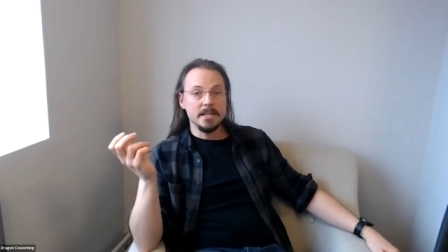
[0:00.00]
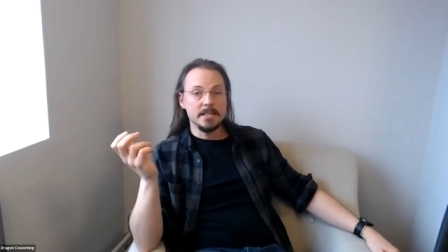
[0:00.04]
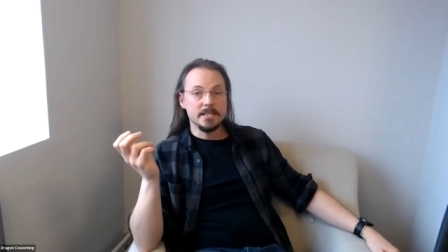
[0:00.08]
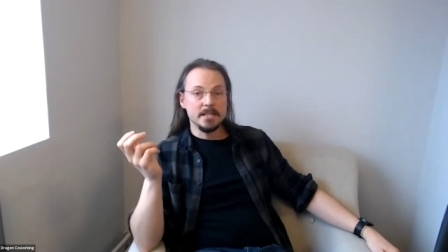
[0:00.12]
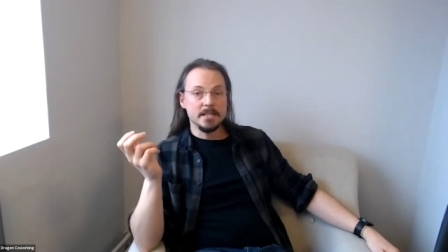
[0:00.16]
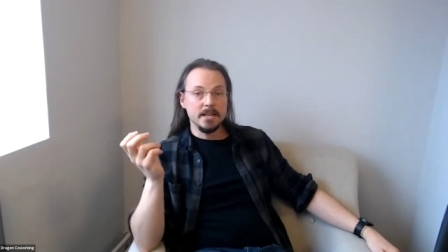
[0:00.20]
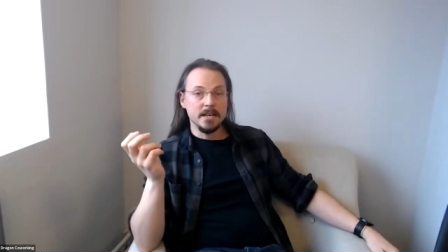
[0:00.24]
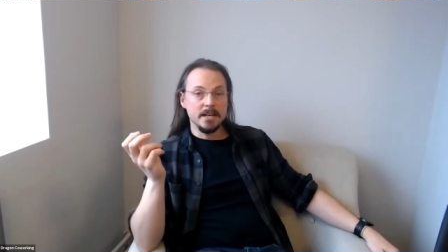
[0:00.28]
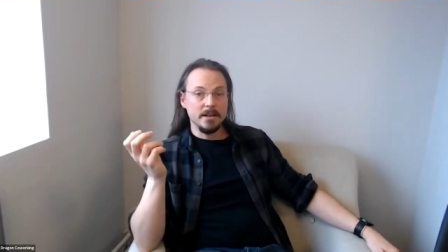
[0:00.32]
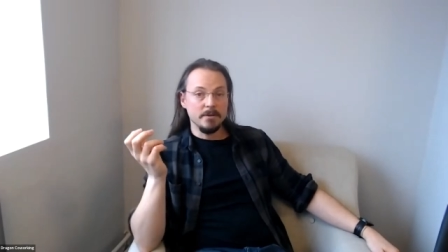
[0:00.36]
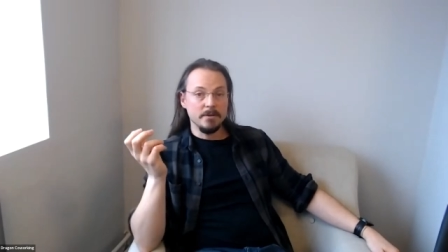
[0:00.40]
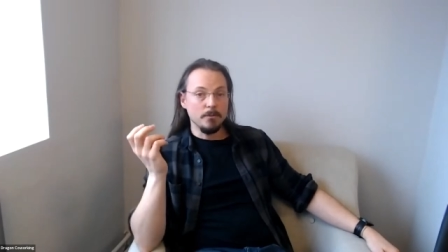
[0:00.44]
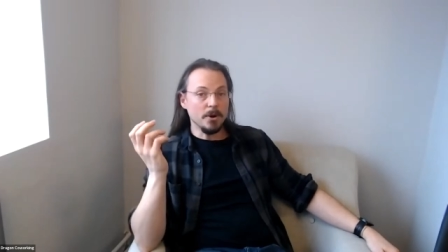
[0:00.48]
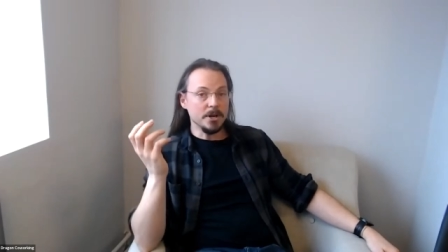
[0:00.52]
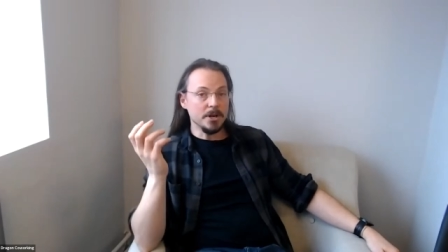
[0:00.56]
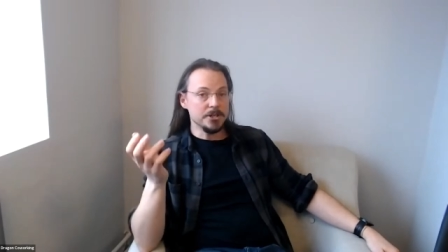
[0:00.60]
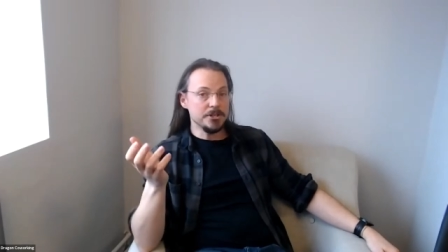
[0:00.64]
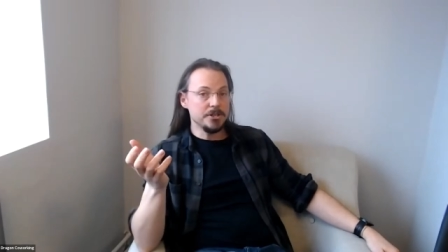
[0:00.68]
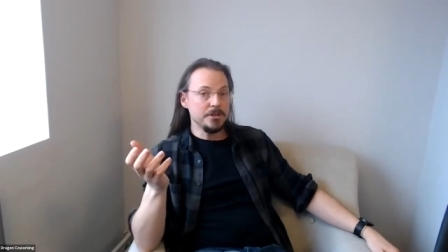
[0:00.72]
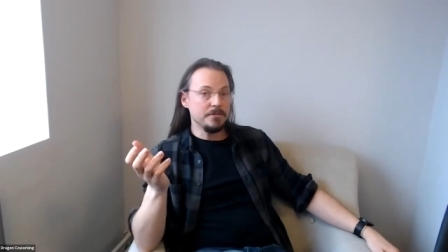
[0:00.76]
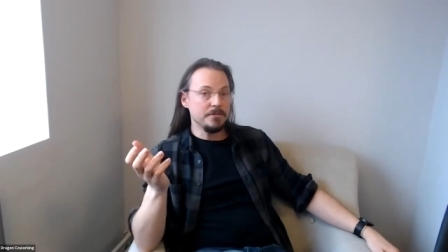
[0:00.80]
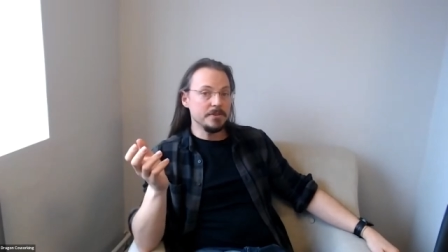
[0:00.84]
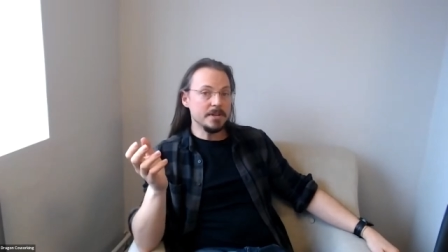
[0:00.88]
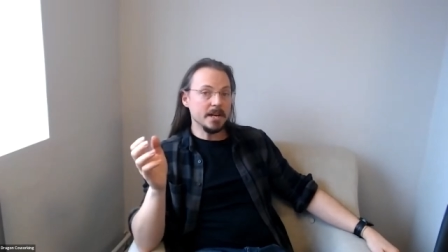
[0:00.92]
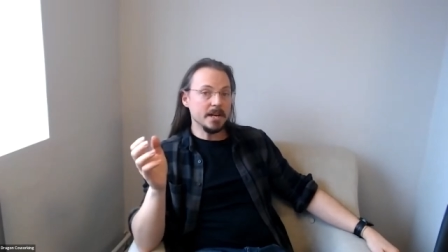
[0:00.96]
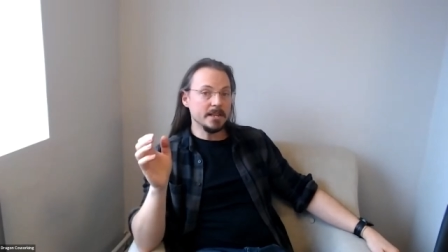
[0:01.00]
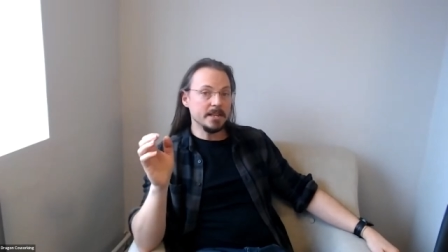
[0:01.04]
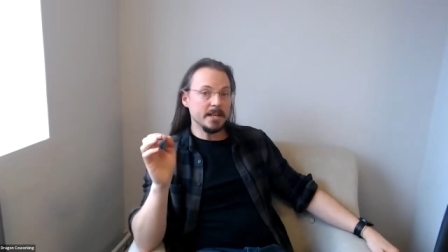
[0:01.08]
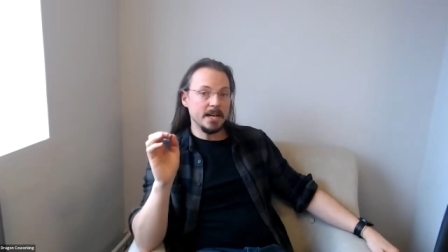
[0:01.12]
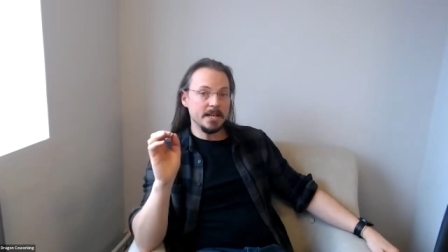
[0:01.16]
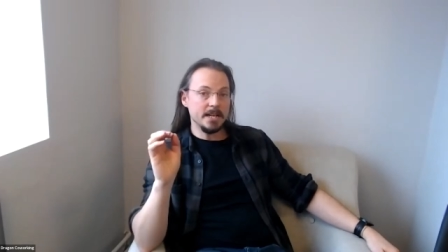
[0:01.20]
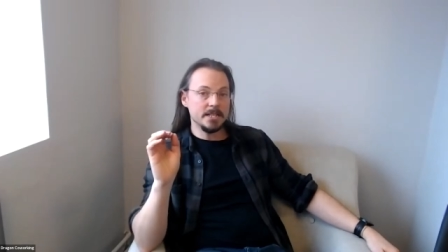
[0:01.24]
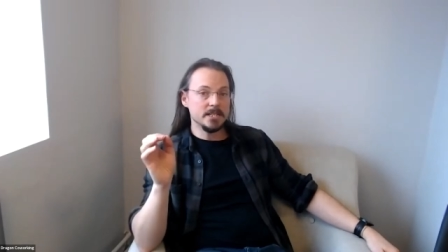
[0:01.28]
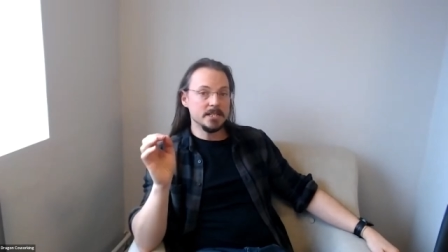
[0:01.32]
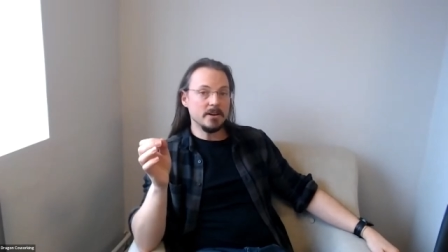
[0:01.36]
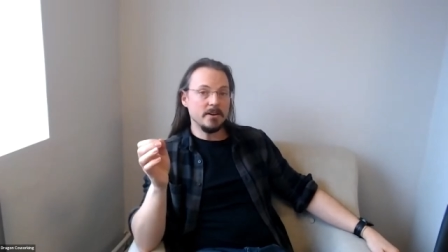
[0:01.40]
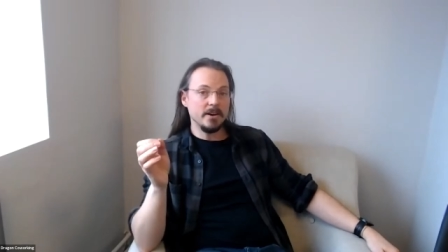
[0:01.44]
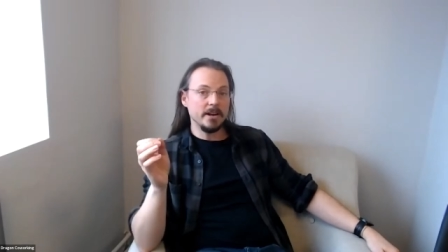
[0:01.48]
that once you've done
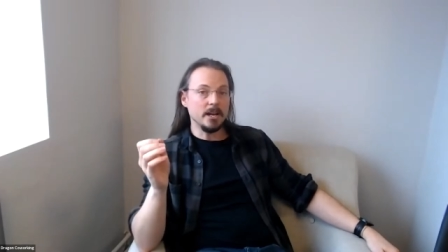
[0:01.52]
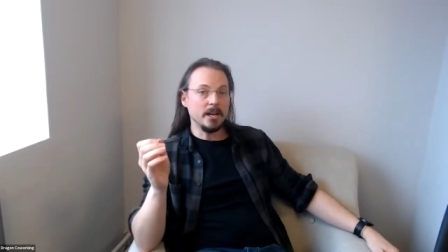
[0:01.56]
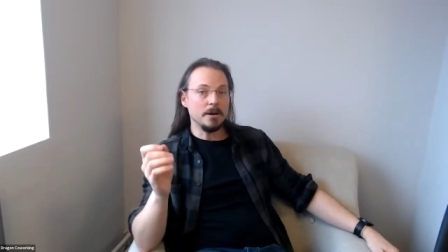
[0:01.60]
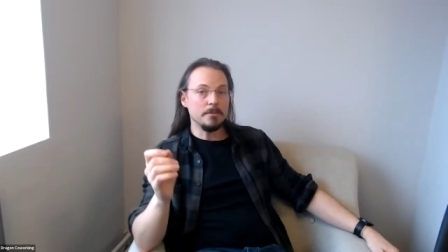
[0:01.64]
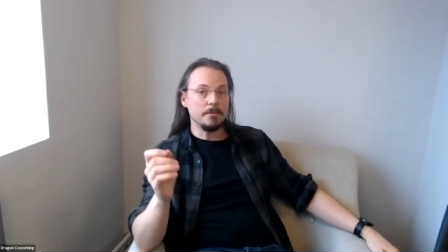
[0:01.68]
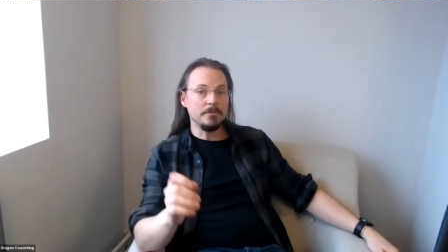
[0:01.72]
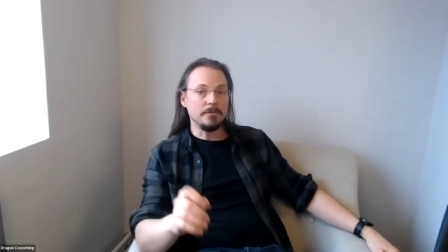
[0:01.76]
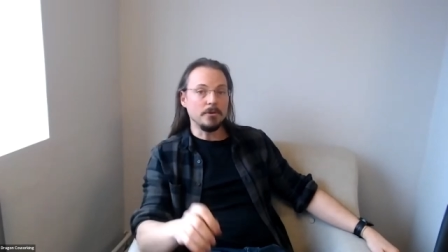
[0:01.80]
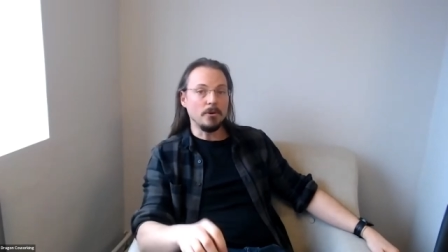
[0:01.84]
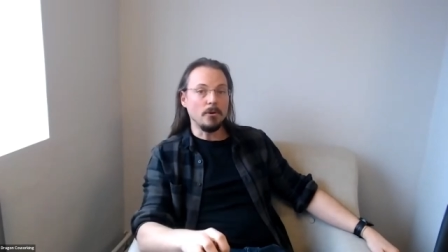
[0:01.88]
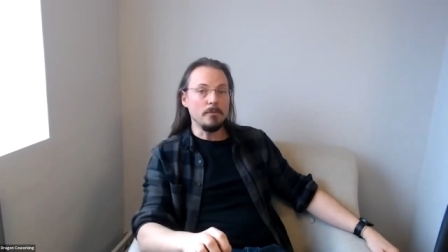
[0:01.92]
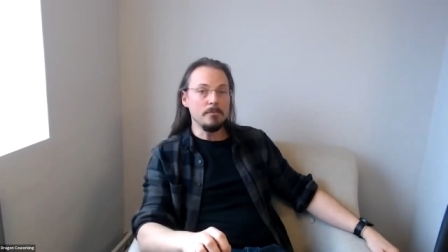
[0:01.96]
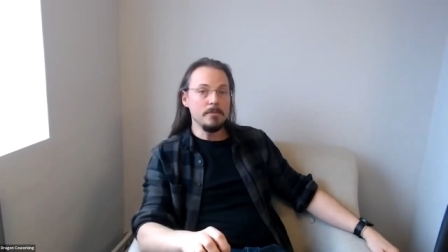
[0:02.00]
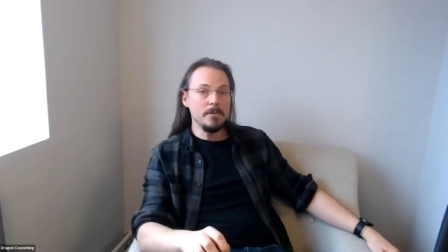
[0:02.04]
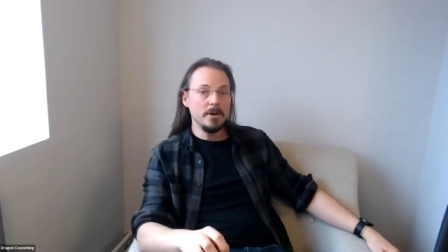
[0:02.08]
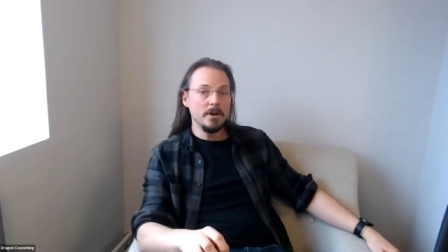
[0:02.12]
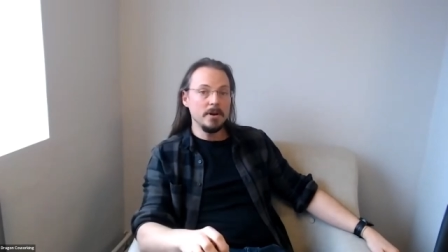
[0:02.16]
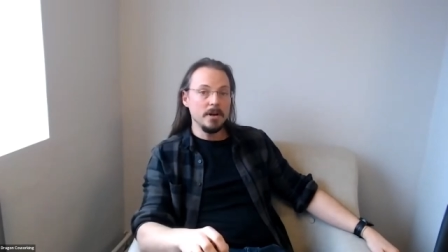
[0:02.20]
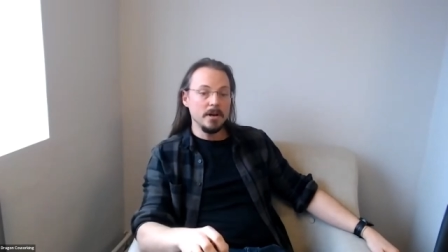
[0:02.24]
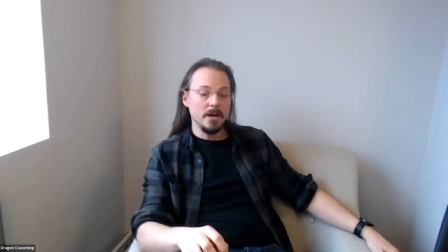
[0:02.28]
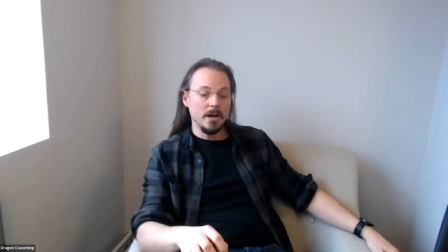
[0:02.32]
that sign-up form,